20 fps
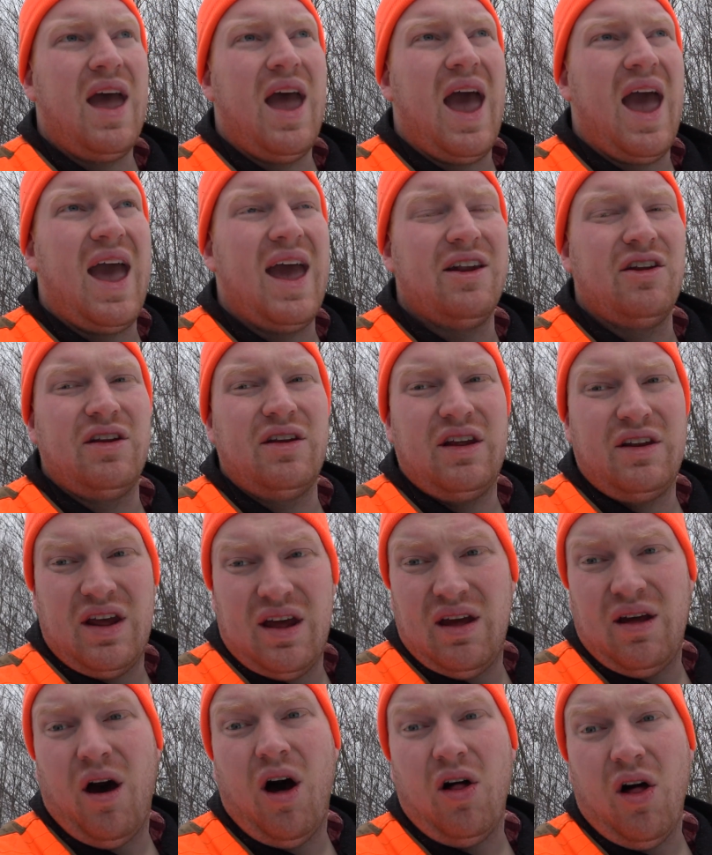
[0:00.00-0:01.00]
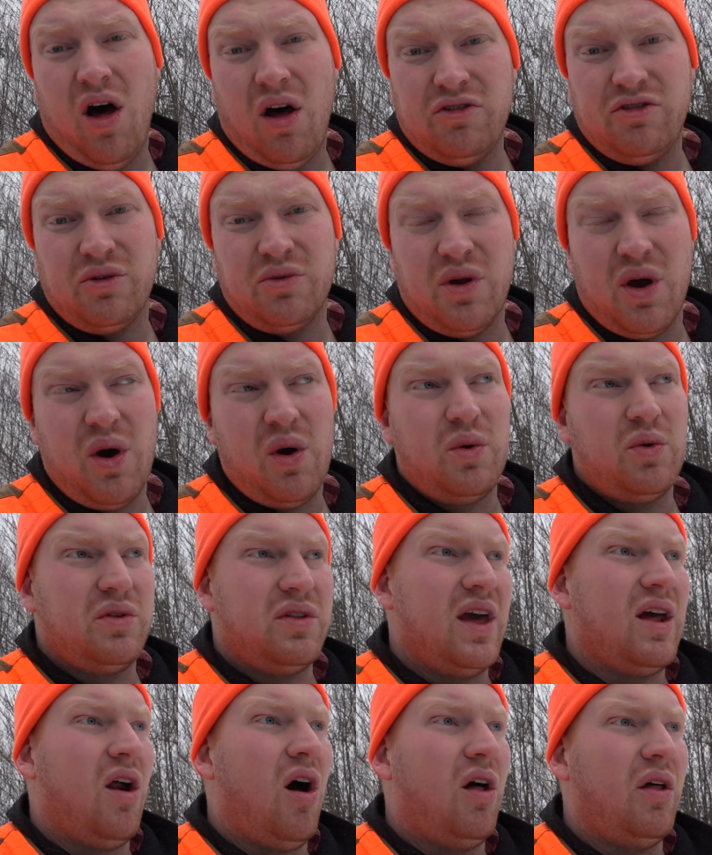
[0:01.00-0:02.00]
And I'll also note
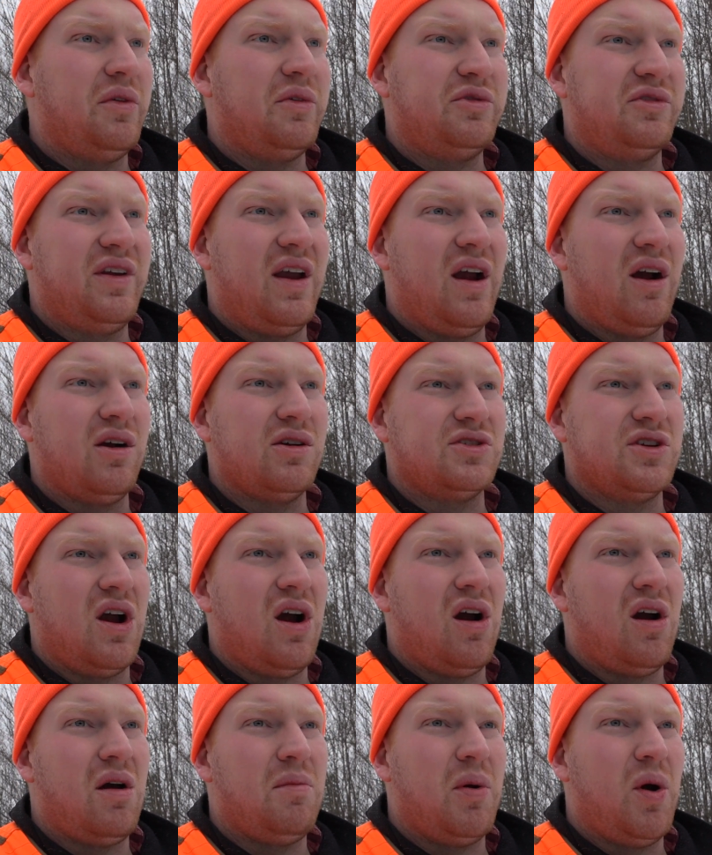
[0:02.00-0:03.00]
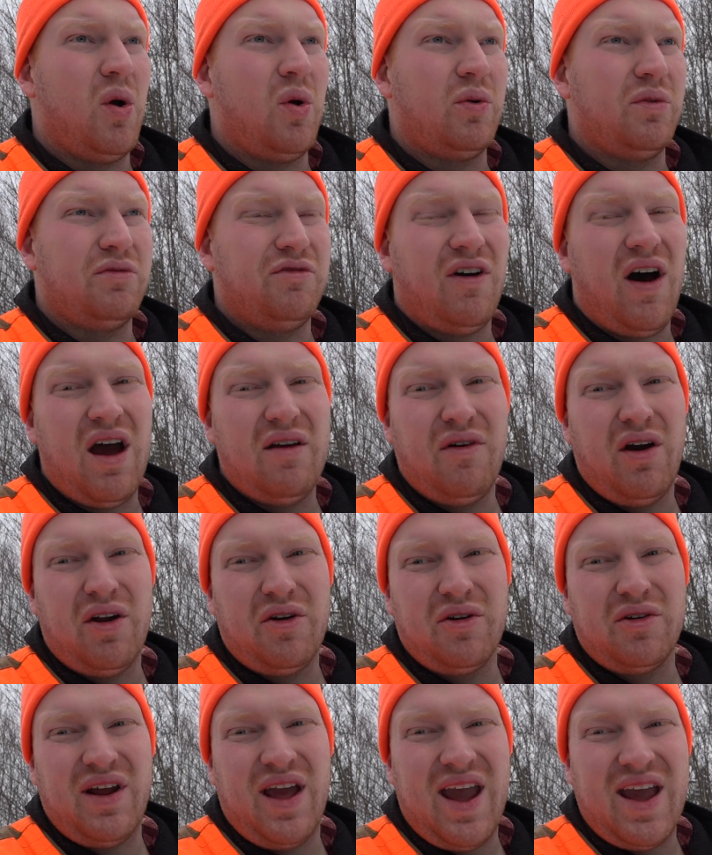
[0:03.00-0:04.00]
that all the snares are about
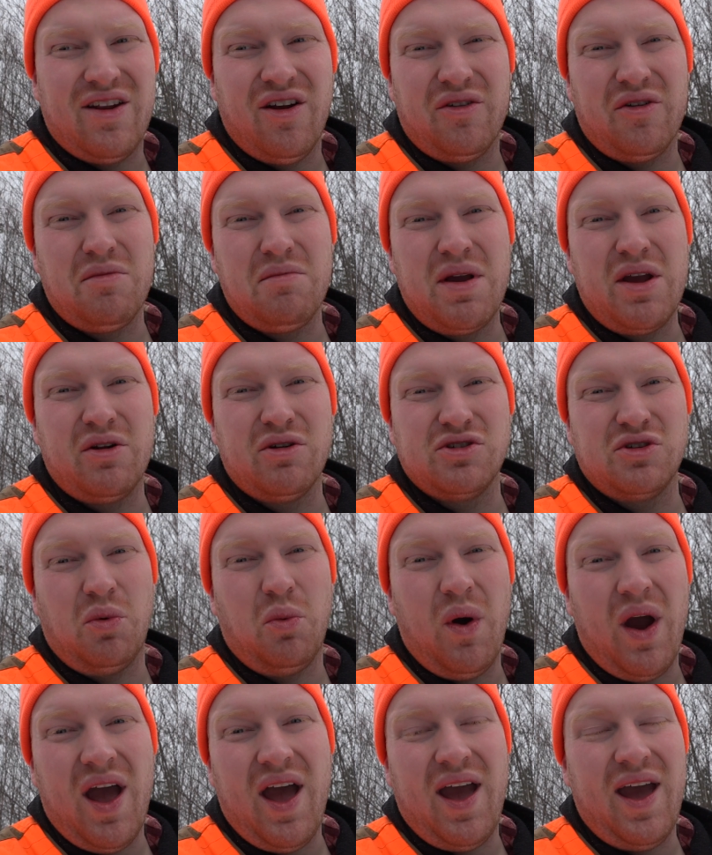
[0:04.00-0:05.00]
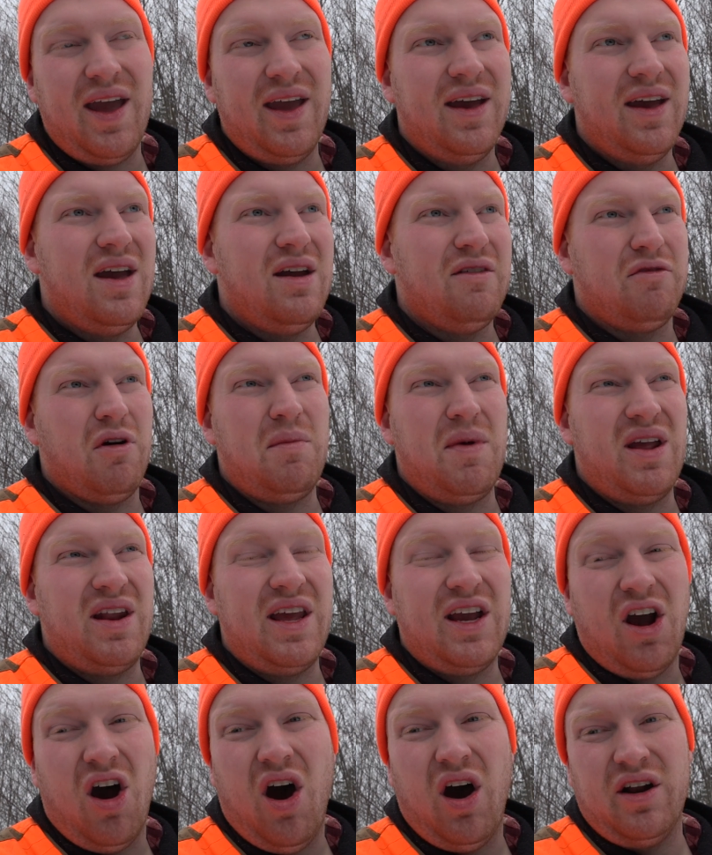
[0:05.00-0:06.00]
500 to 800 meters away from any
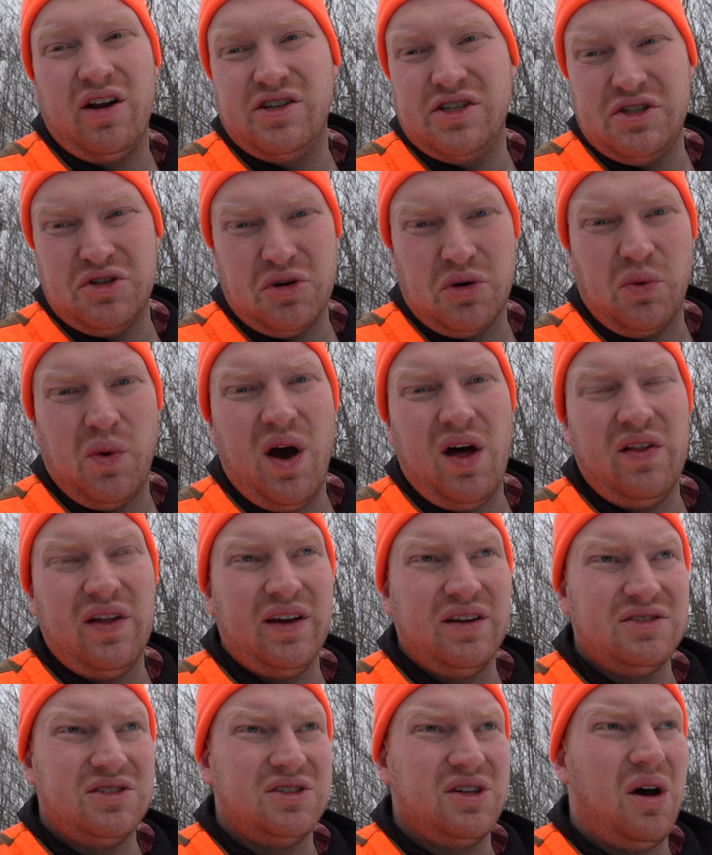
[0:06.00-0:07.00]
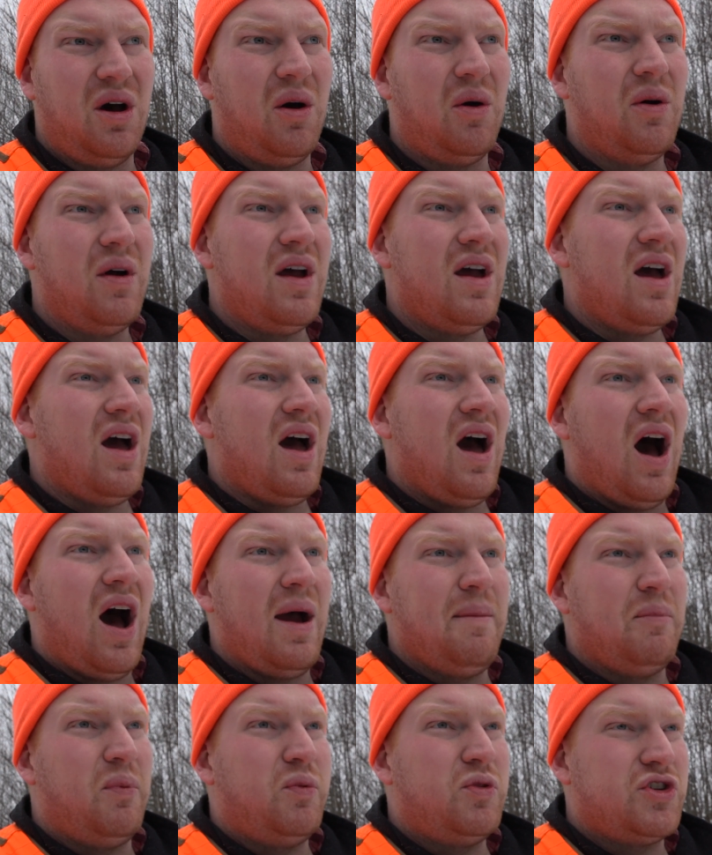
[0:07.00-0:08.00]
cottages or dwellings. So I
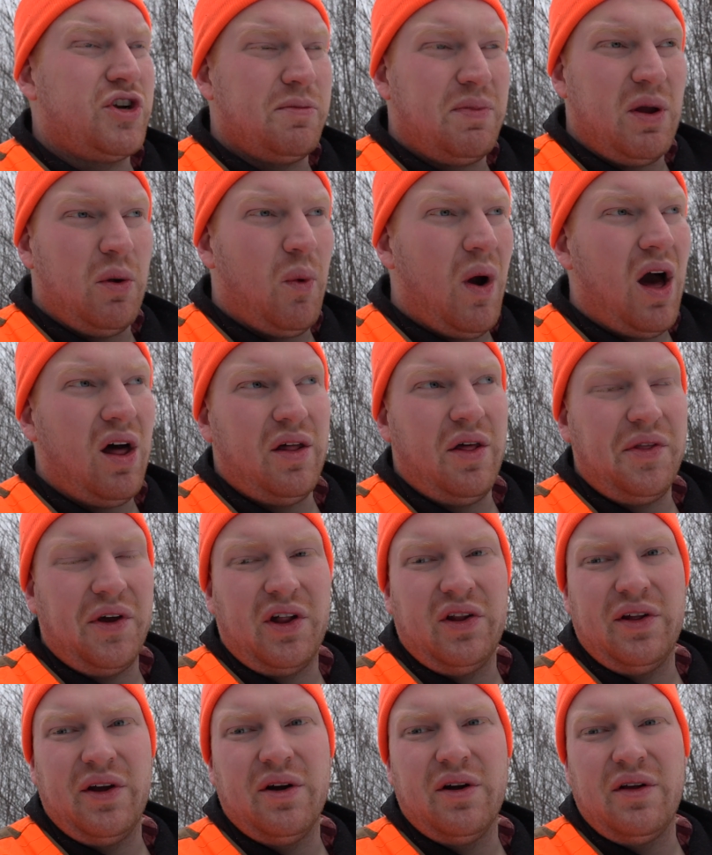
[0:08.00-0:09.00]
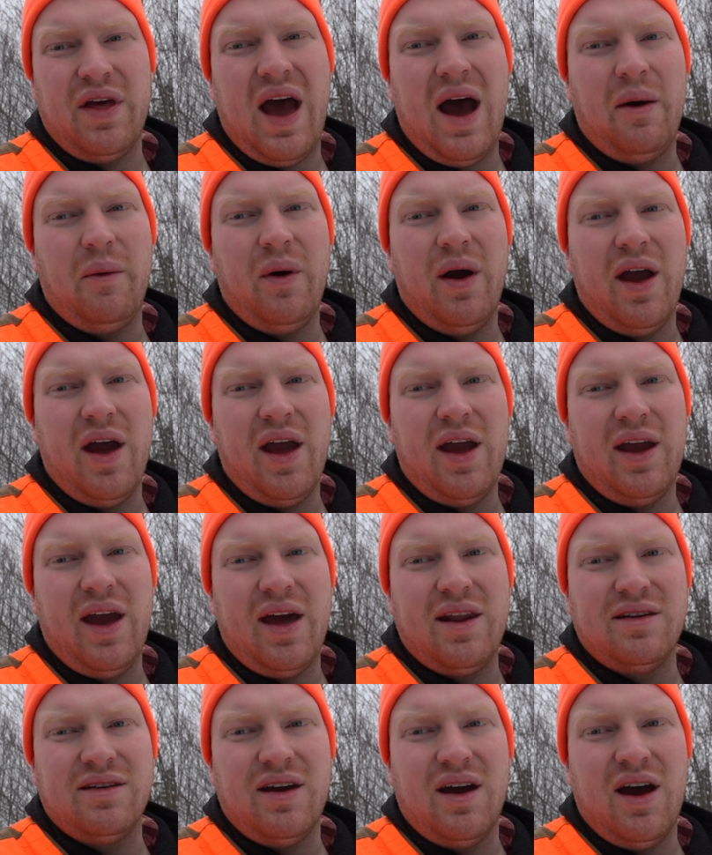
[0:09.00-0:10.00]
should be well in the clear that way.
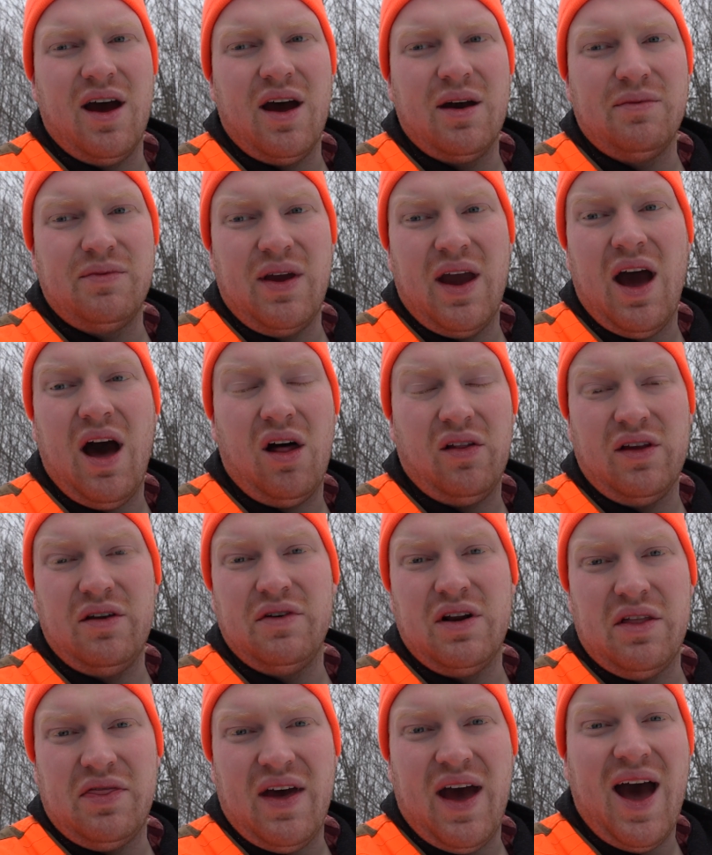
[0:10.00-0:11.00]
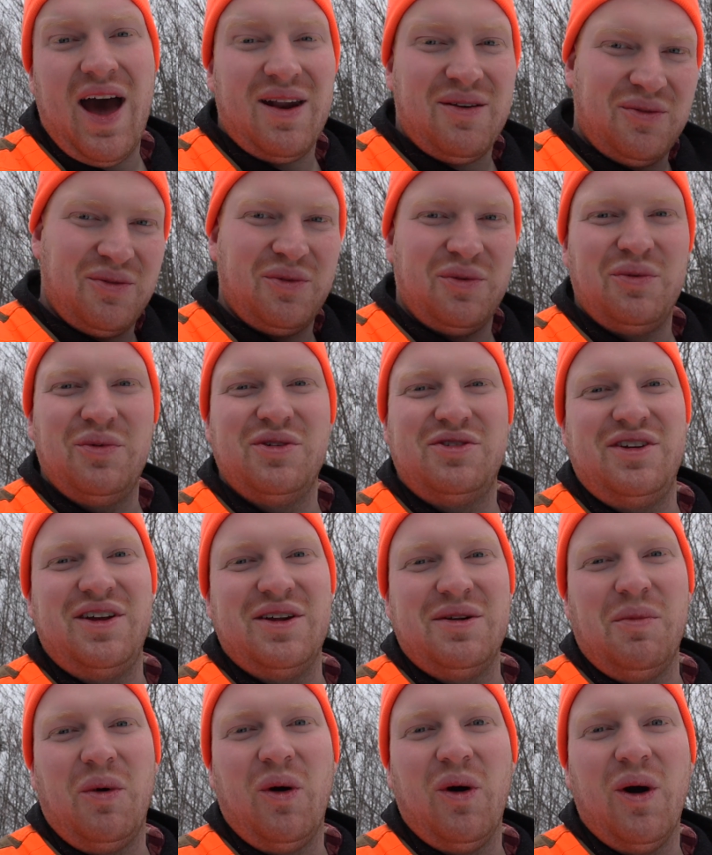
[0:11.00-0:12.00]
And yeah, I'll leave it at that. We'll see you
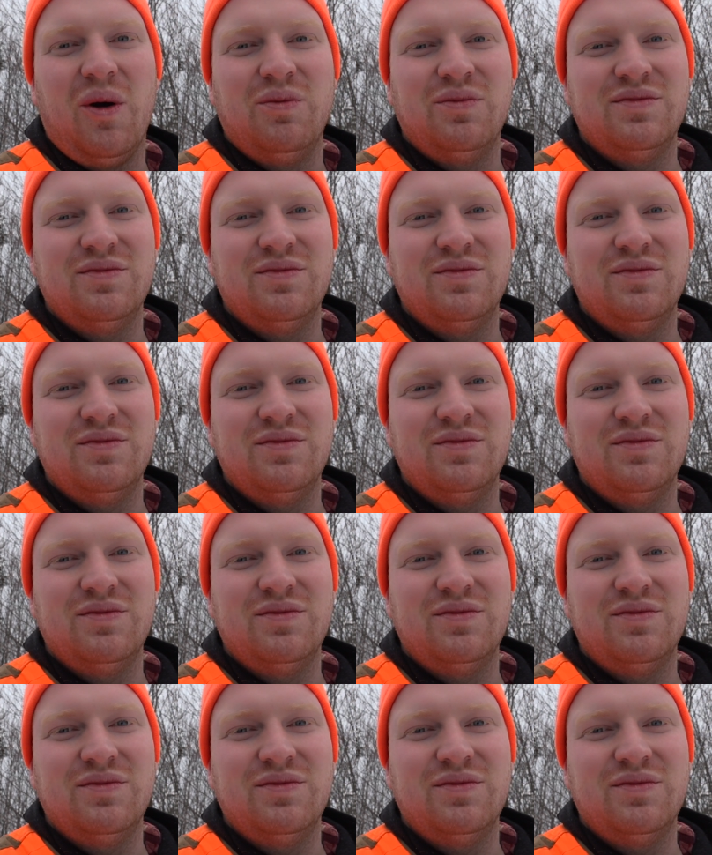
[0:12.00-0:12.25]
tomorrow.